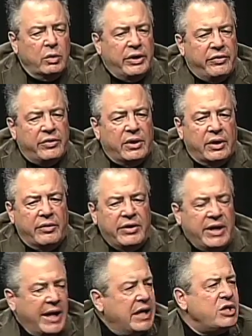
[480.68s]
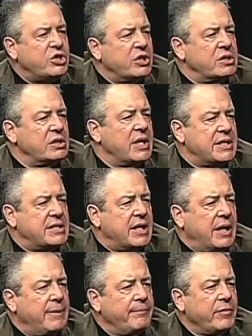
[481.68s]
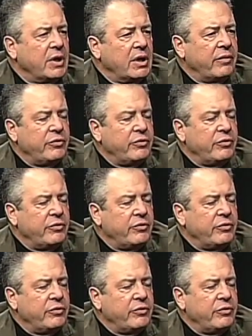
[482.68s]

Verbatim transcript: with uh, the ancients, let's say, mm -hmm.